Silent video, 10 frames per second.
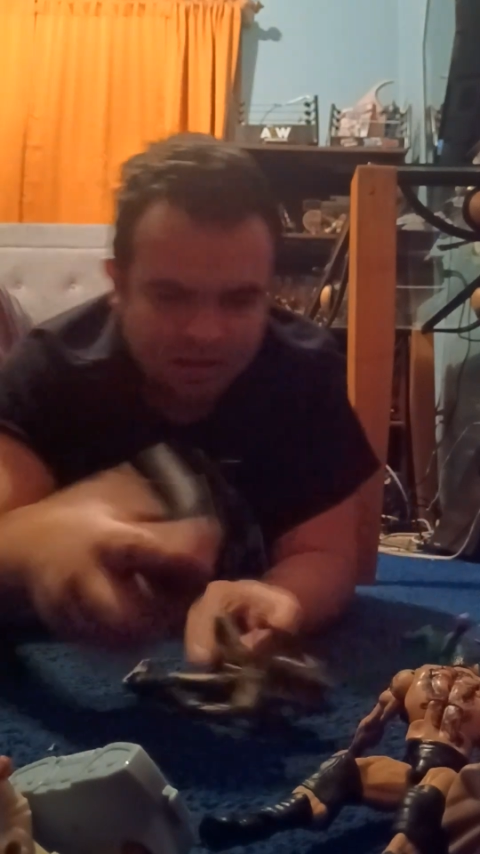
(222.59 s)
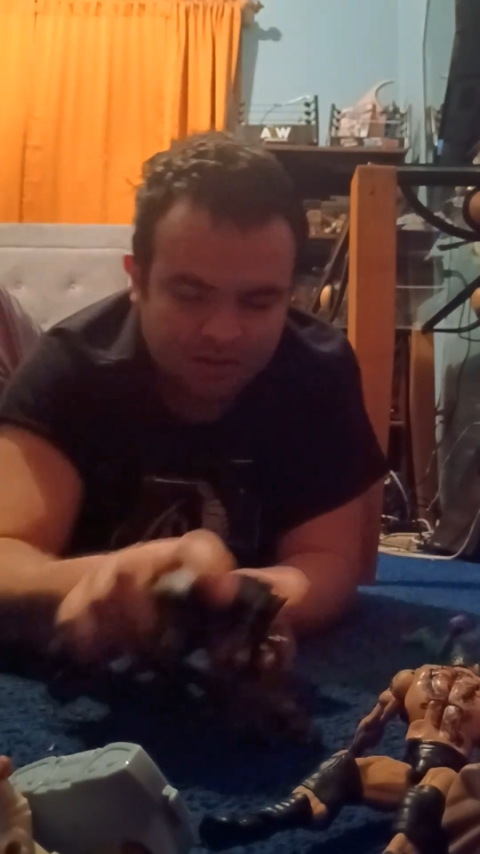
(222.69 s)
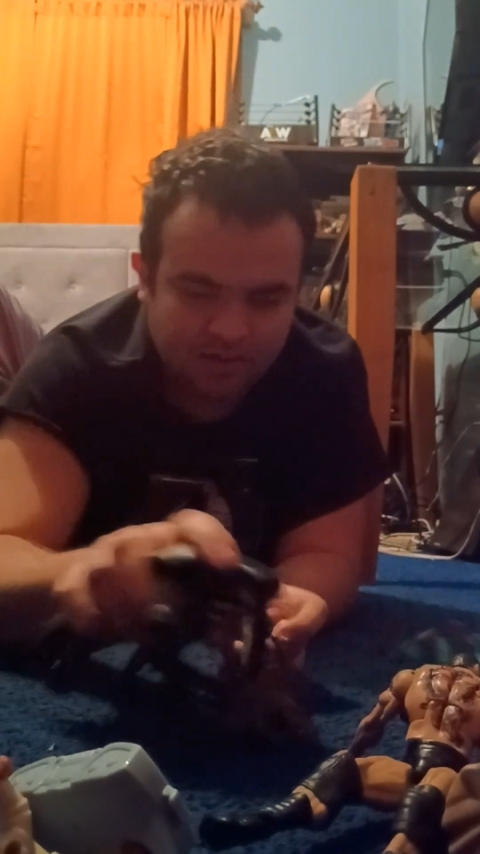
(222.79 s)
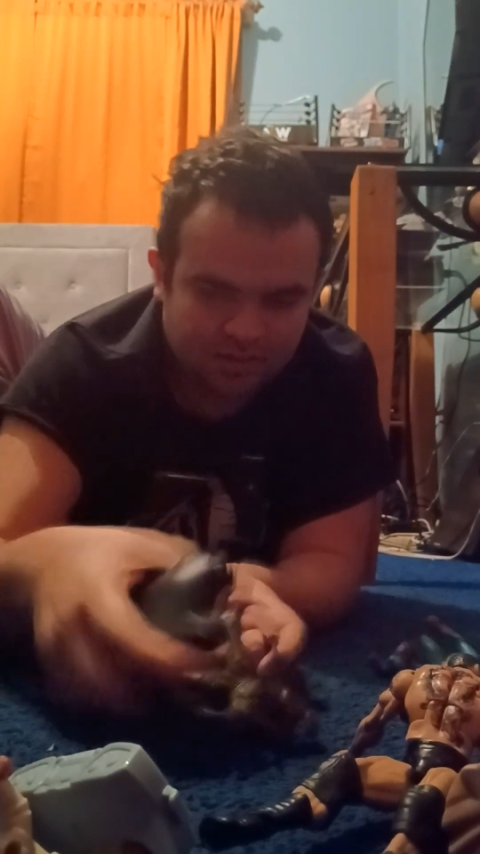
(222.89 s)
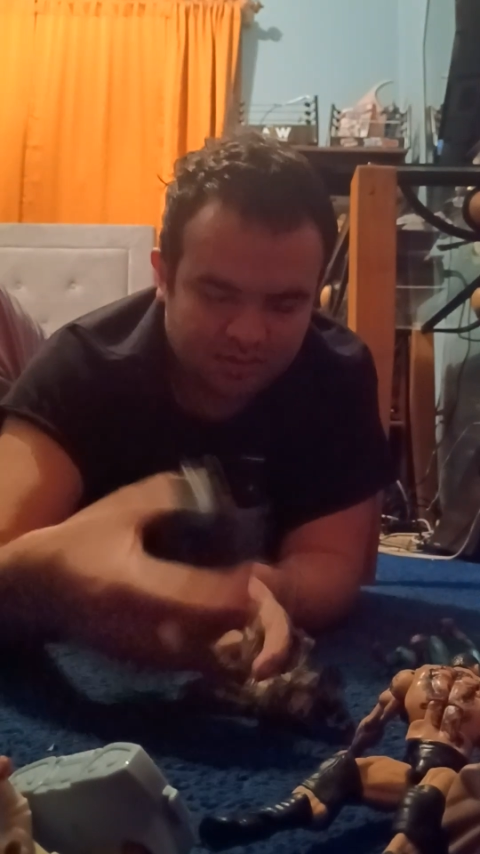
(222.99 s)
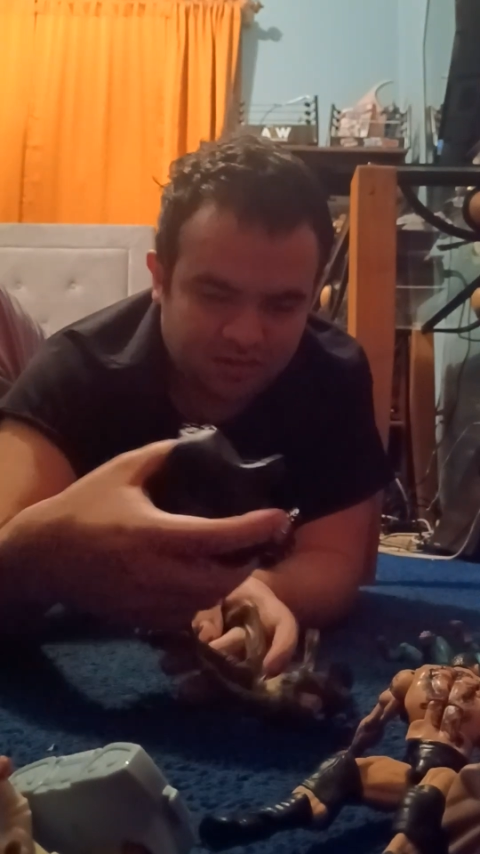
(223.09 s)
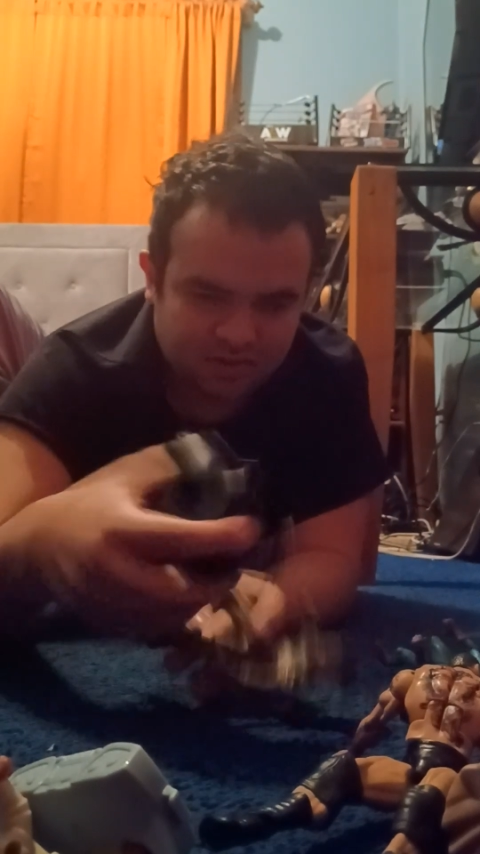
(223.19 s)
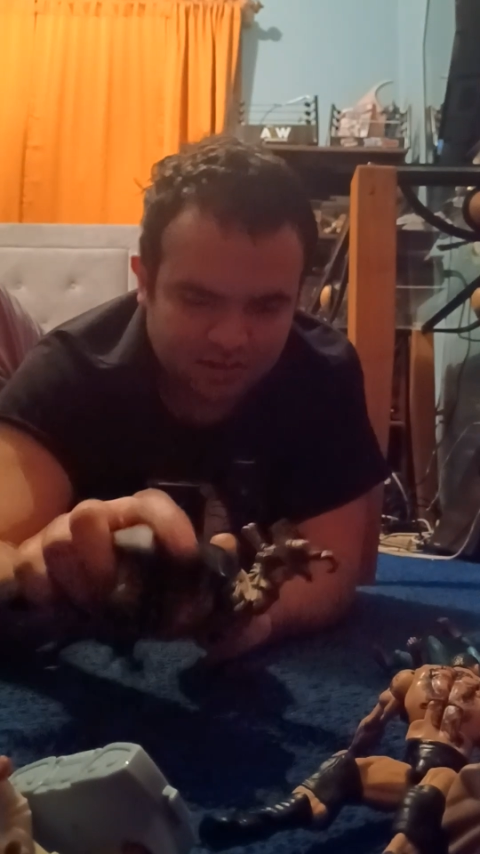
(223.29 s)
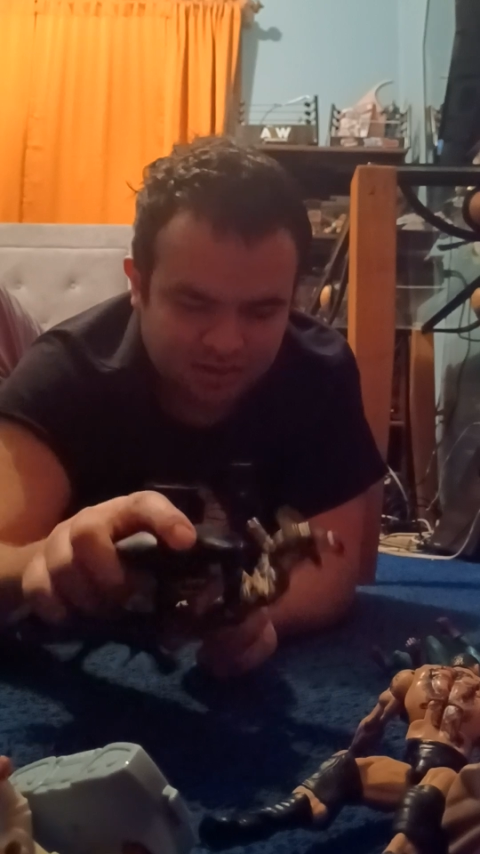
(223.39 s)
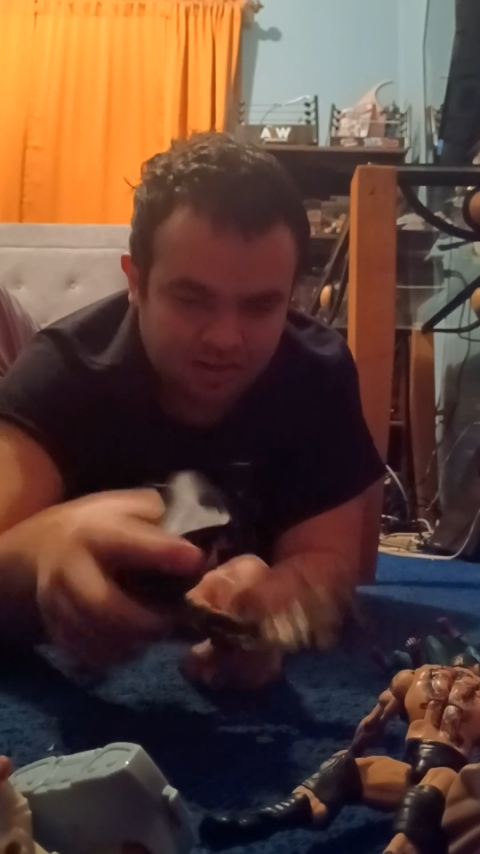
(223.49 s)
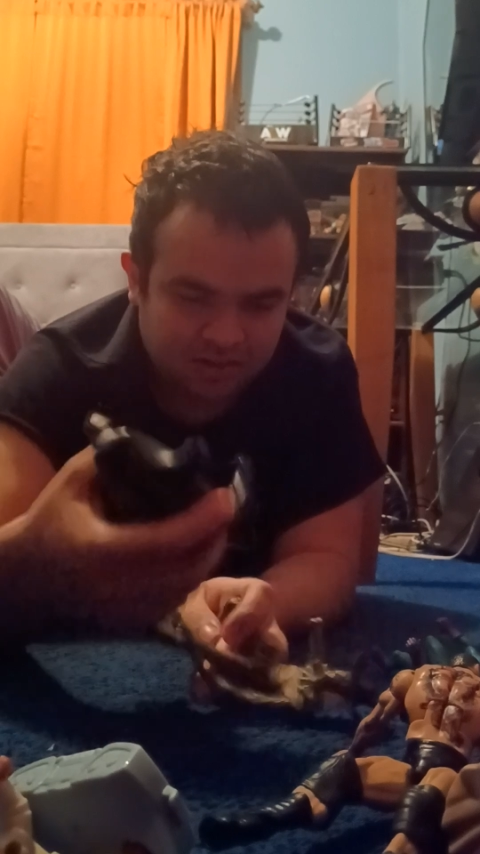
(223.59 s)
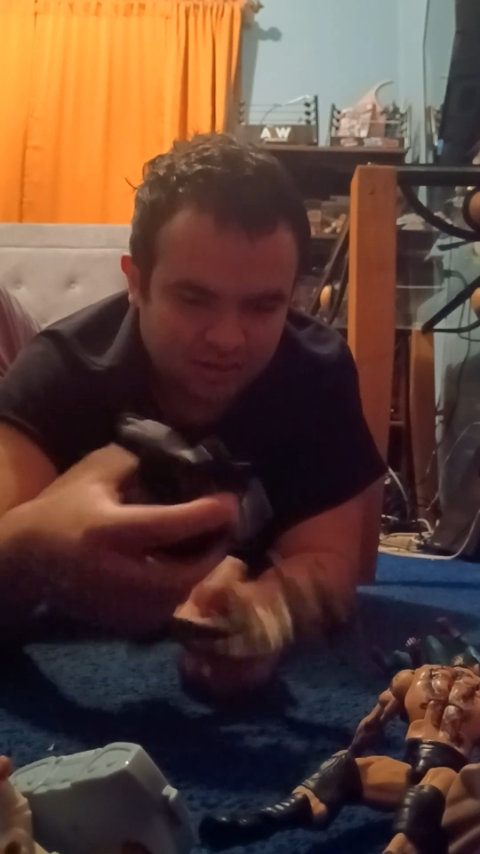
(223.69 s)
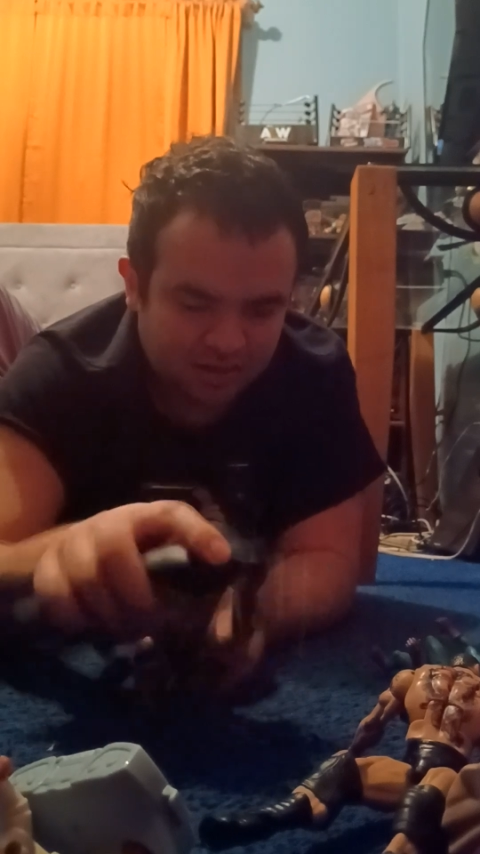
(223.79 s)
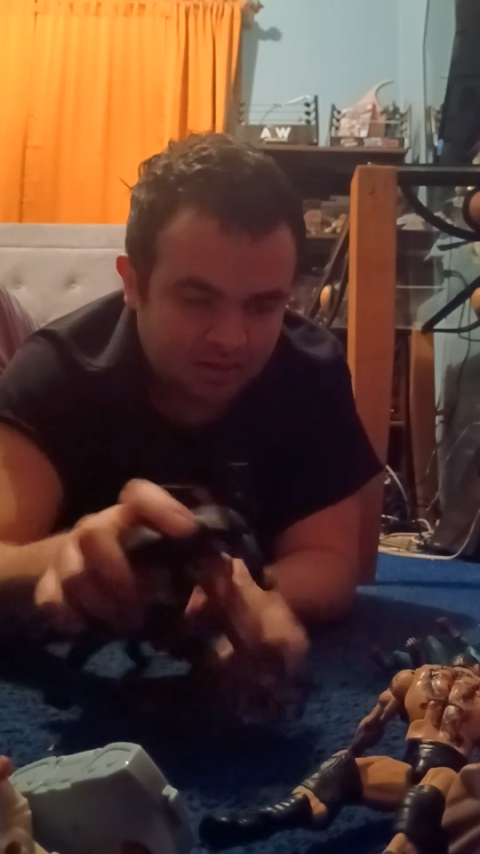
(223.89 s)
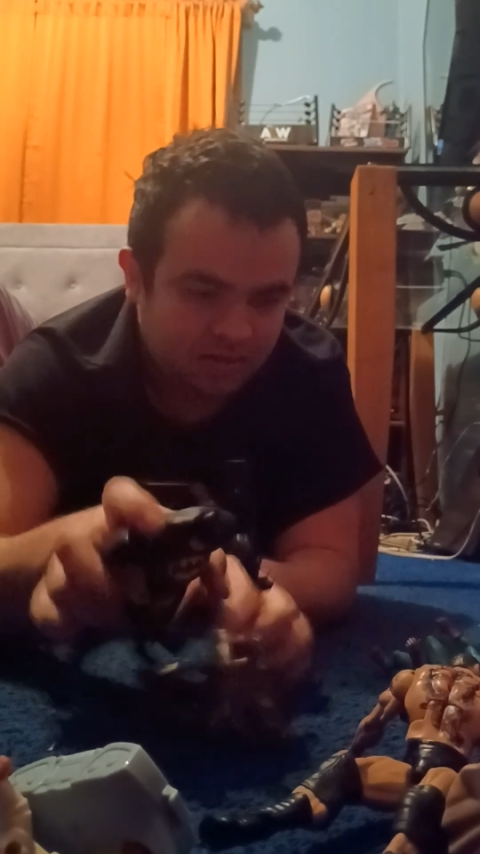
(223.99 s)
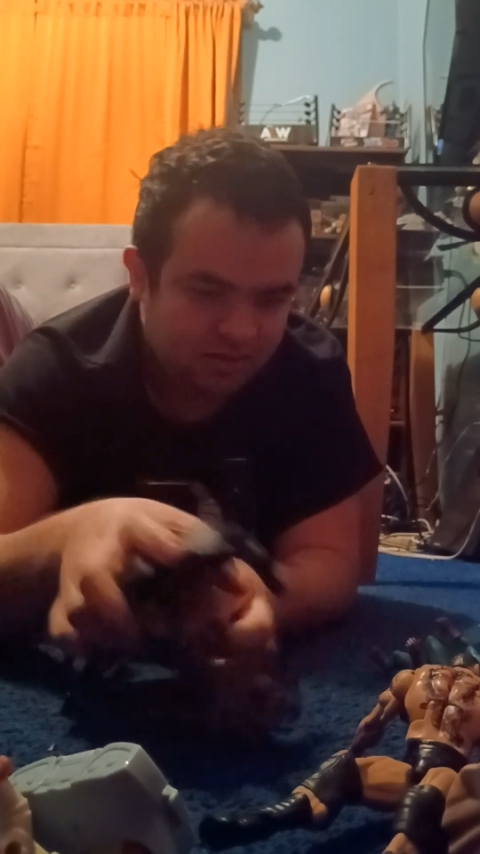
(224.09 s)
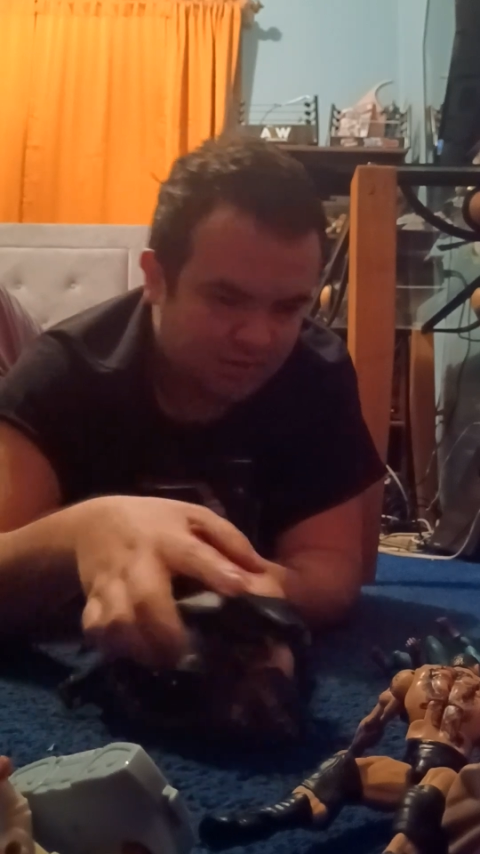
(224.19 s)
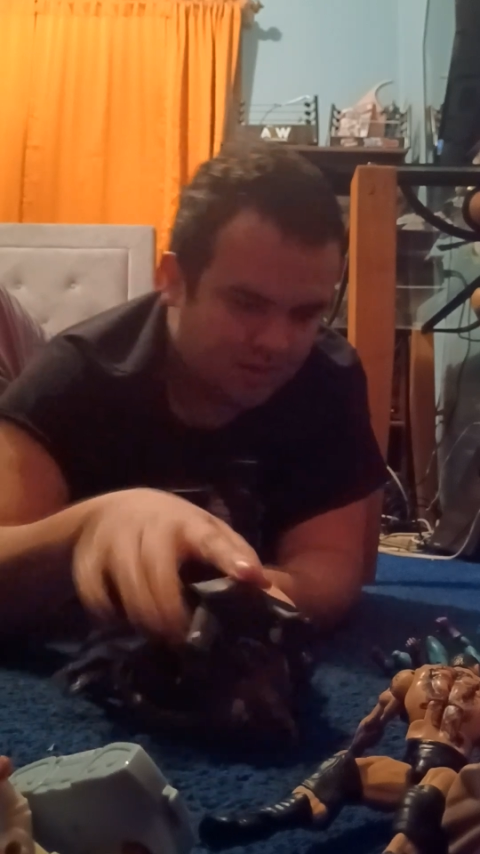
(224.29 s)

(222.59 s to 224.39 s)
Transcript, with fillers: Oh, oh,